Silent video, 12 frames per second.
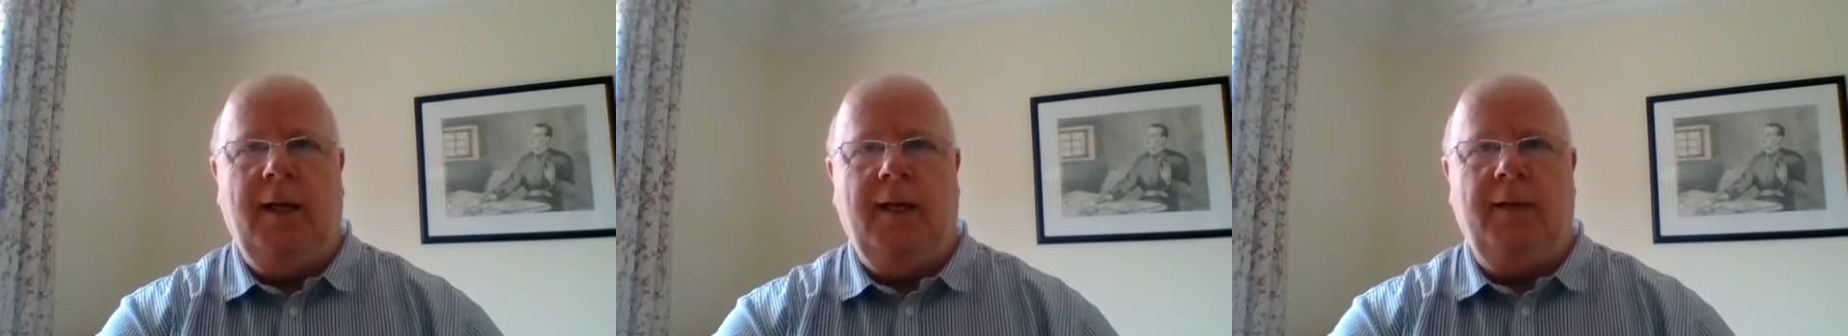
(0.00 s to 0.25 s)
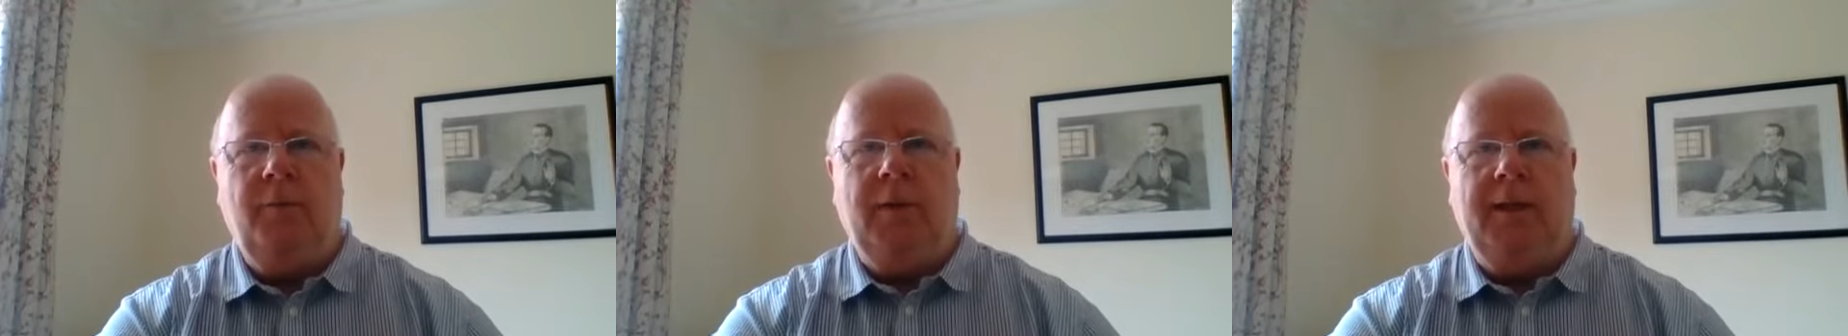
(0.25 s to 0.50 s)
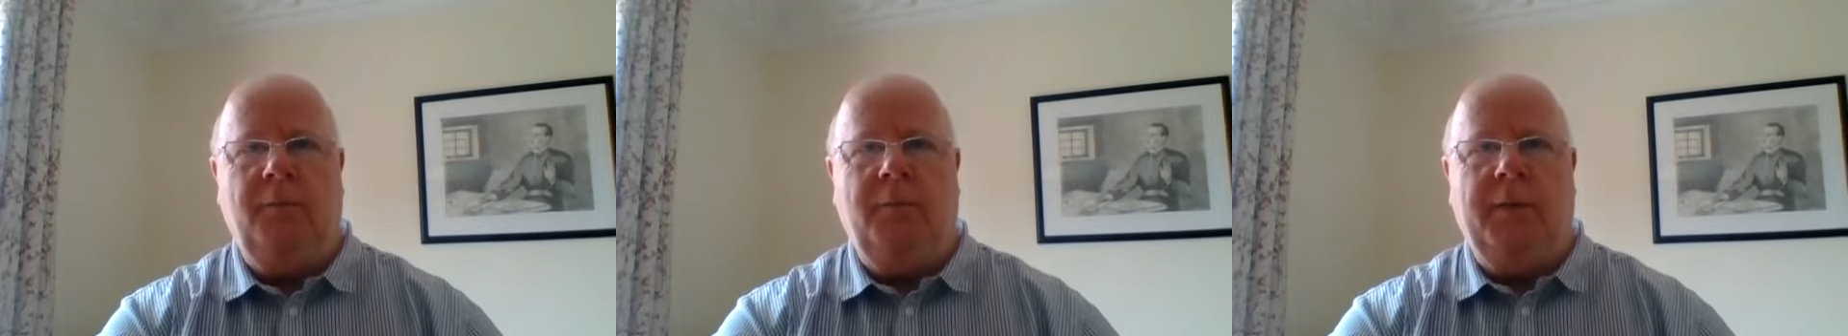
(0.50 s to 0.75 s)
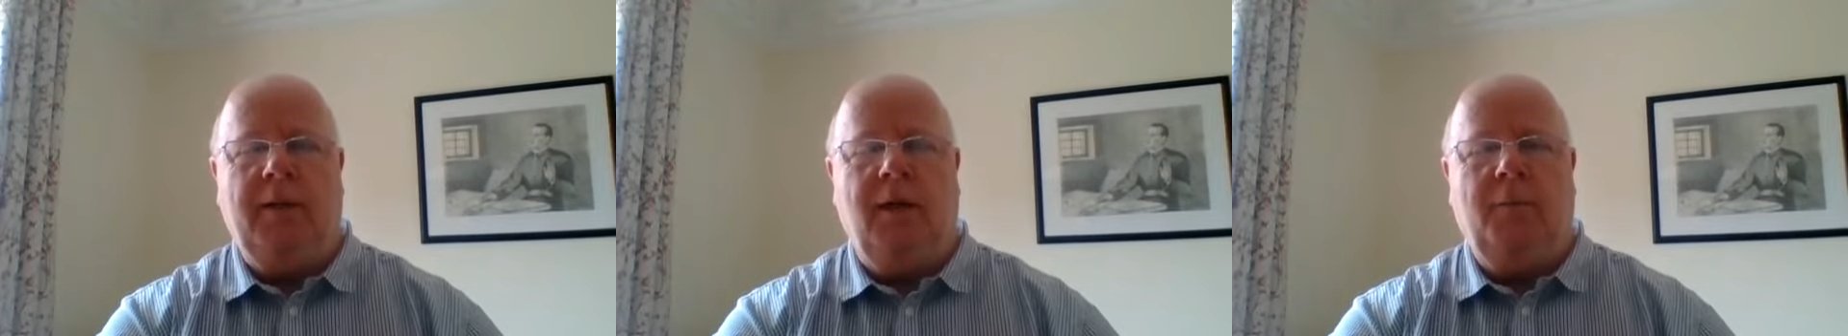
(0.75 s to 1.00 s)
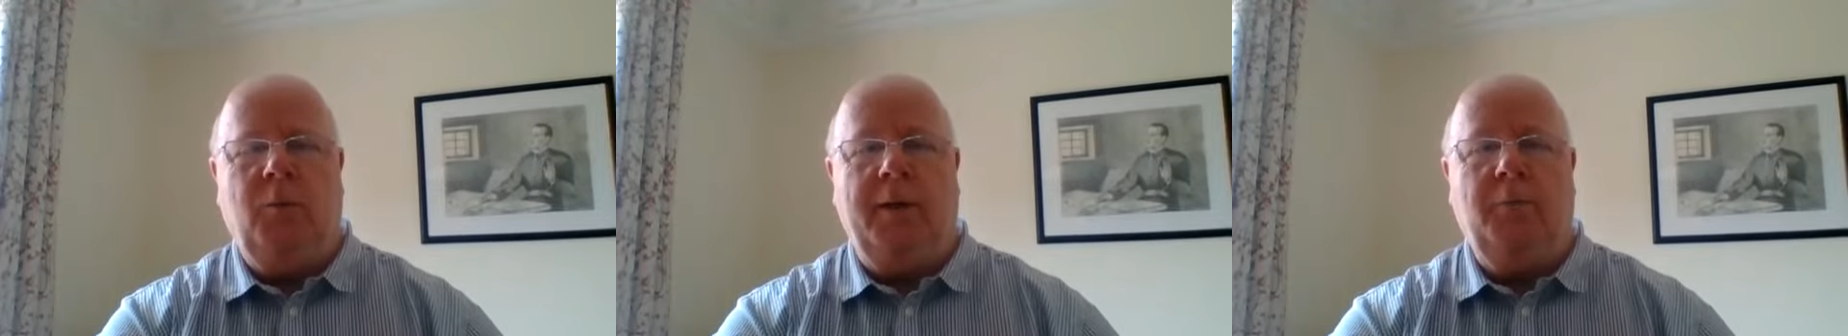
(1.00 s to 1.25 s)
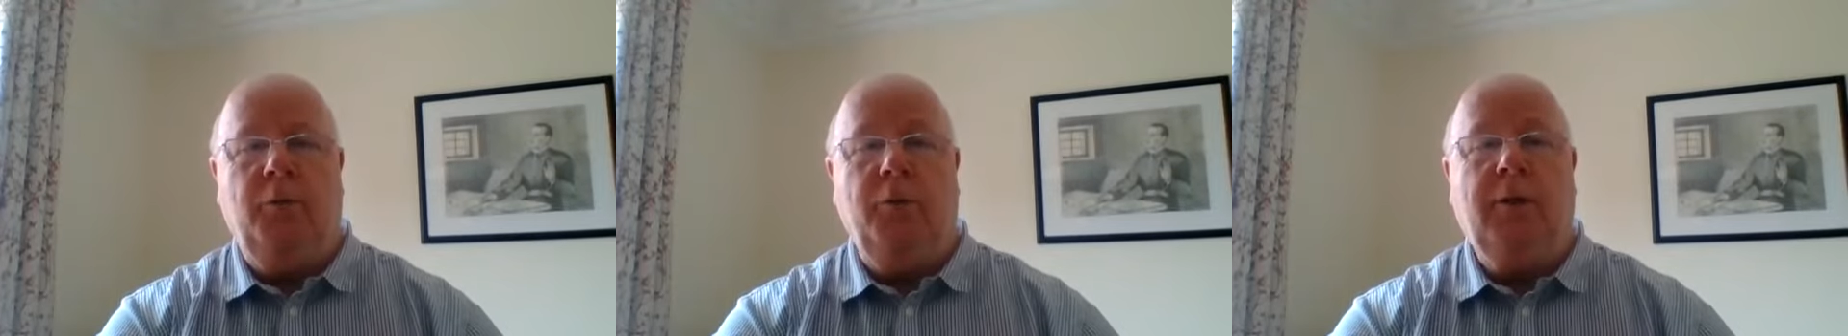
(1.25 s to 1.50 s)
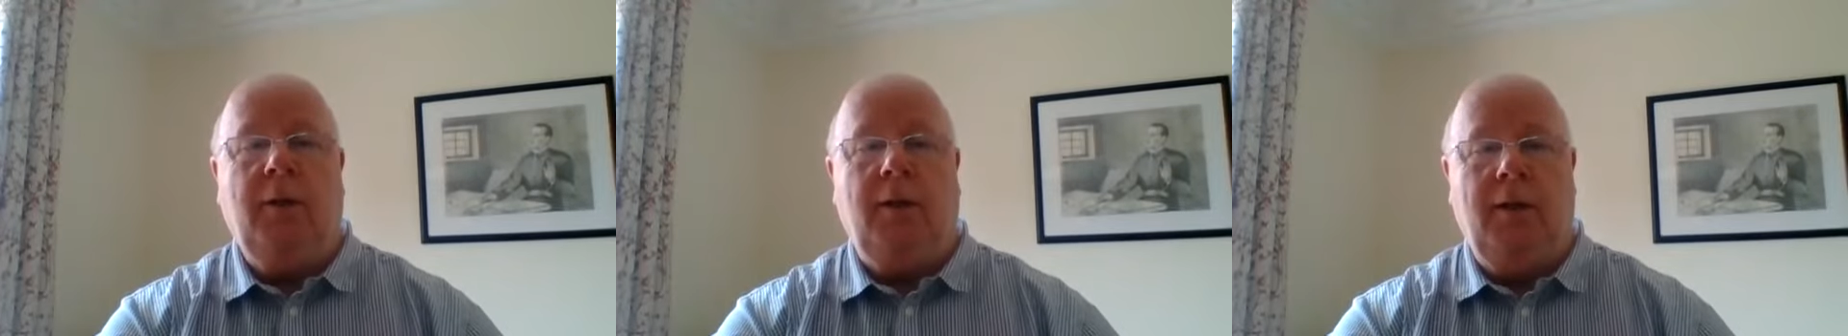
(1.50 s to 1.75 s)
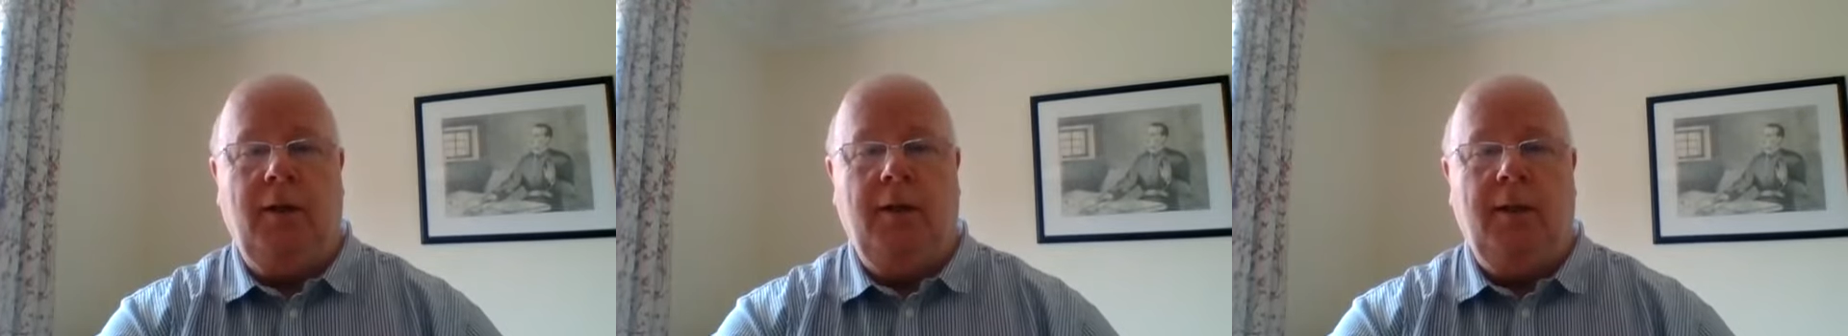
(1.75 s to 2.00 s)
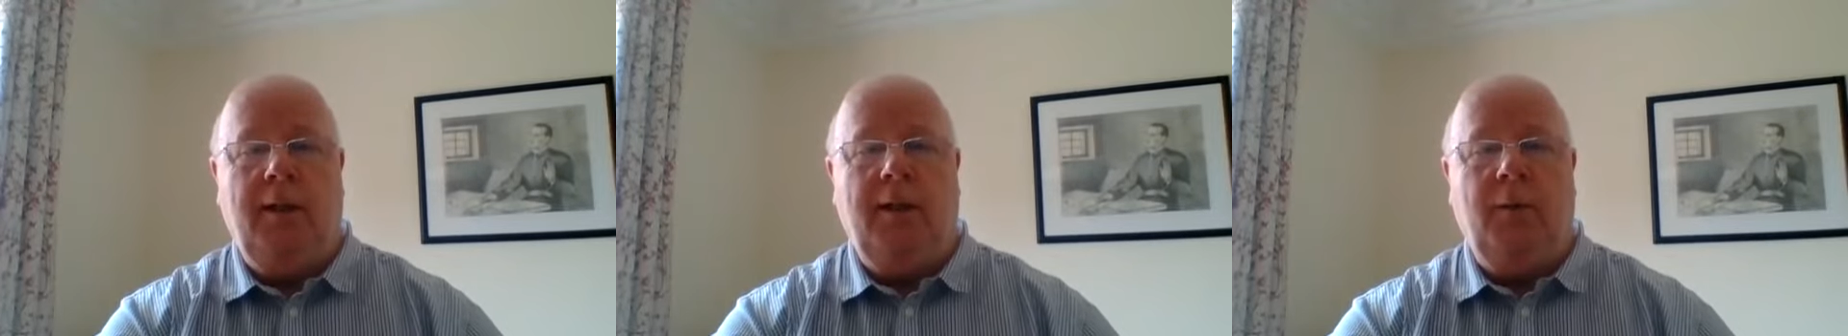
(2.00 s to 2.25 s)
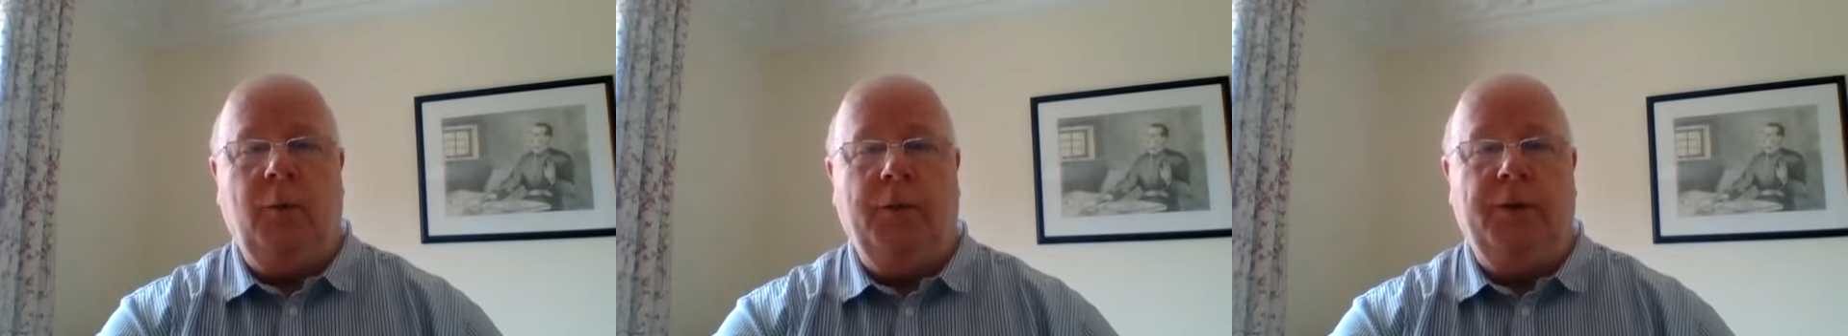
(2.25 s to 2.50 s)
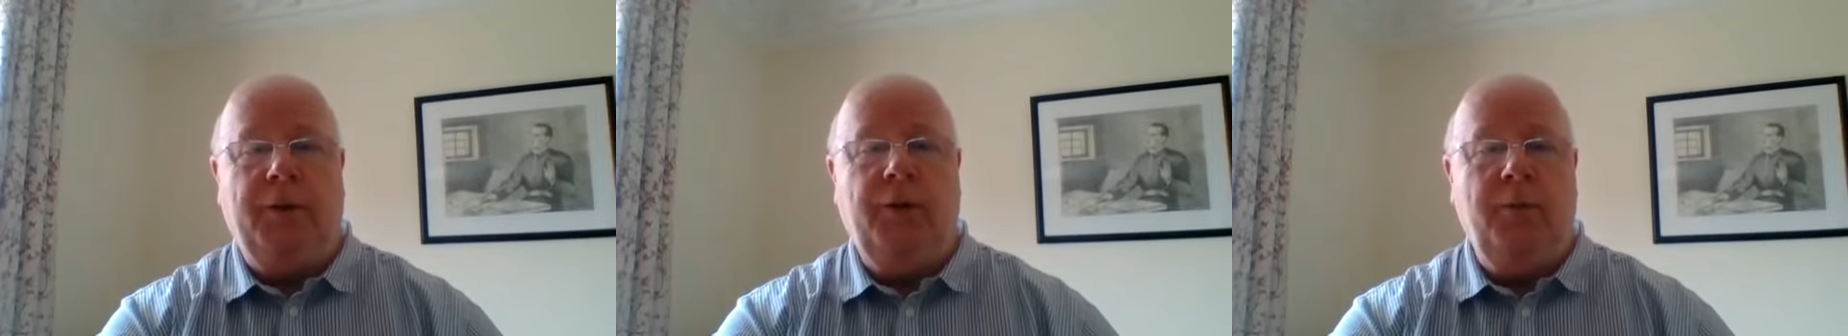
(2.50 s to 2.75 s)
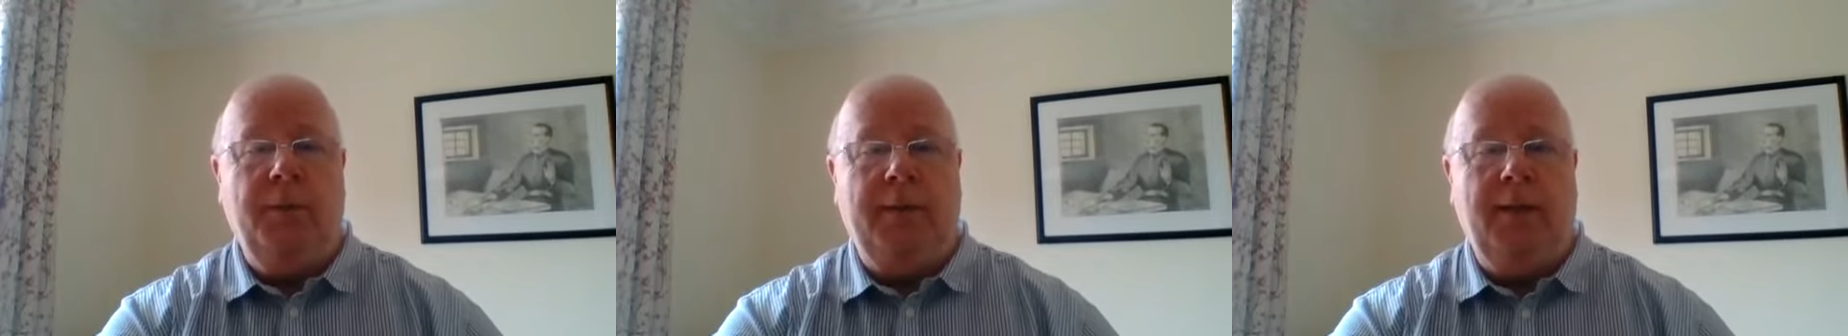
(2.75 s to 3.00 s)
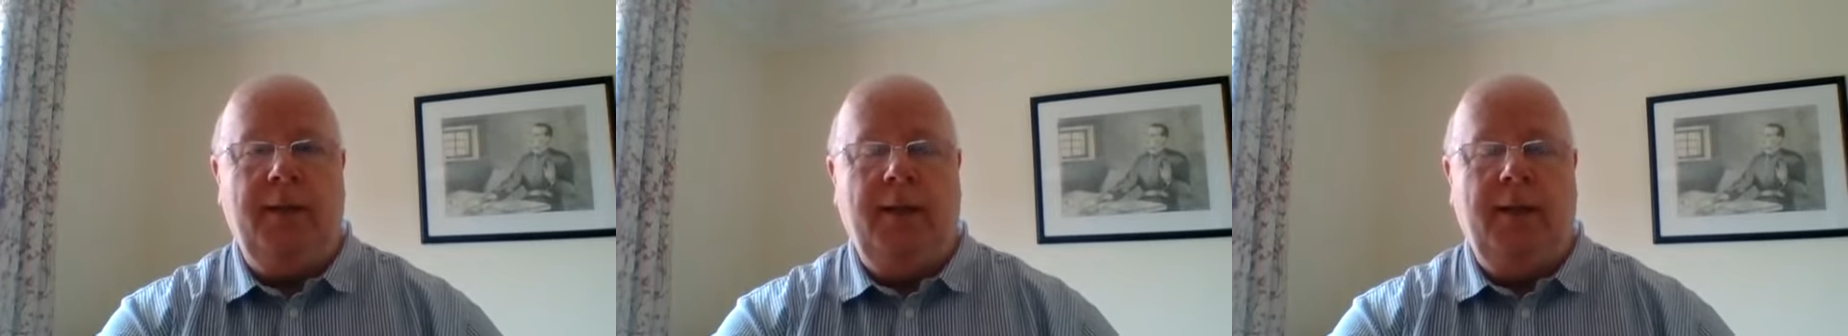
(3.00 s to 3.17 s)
and we have become quite brutal with the human.